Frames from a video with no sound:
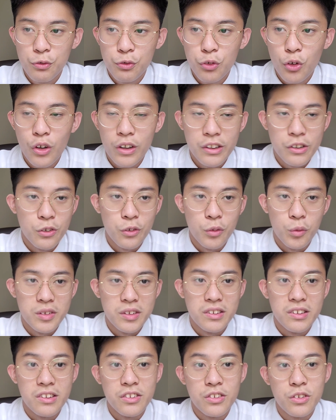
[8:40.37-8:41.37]
four other
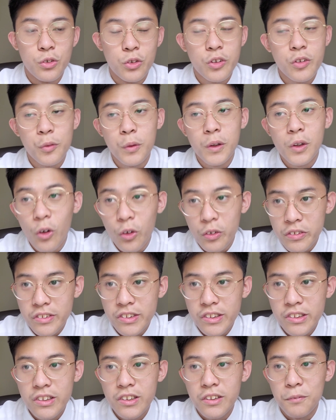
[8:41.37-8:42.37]
universities don't even
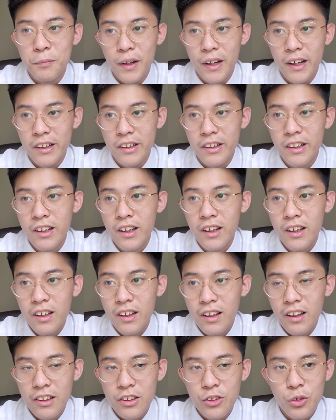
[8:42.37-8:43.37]
consider my
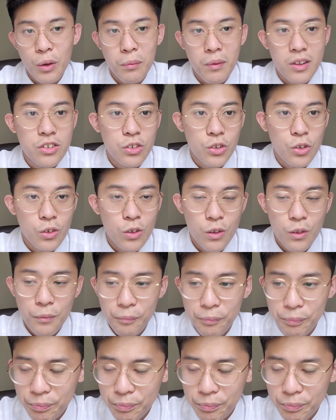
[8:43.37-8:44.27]
UMS score.